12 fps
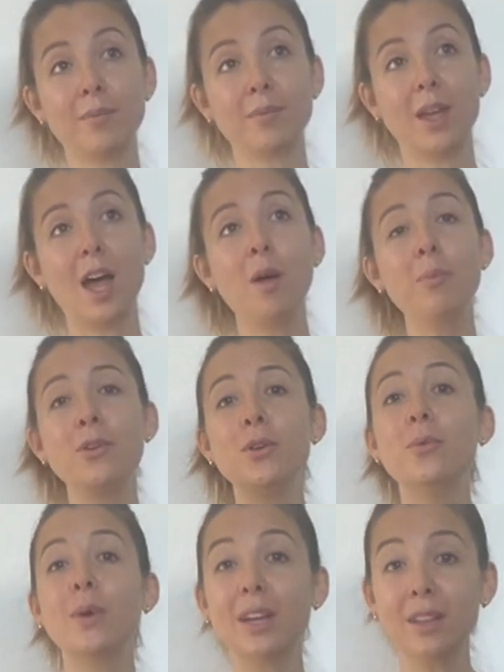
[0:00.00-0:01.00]
help you
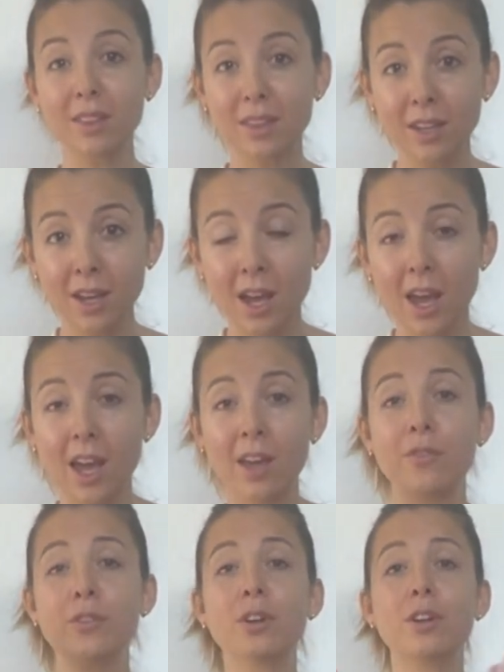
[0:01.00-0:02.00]
with
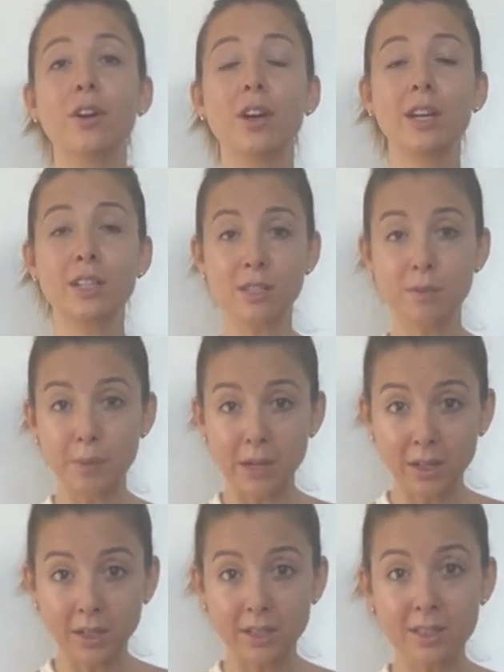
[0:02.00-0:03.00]
if you're
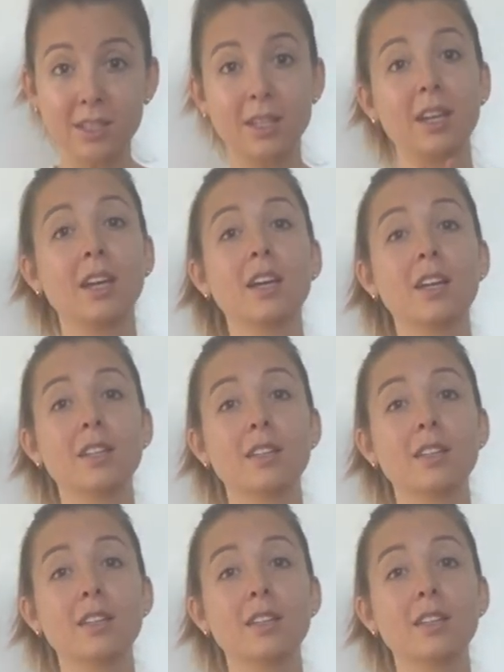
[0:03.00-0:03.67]
experiencing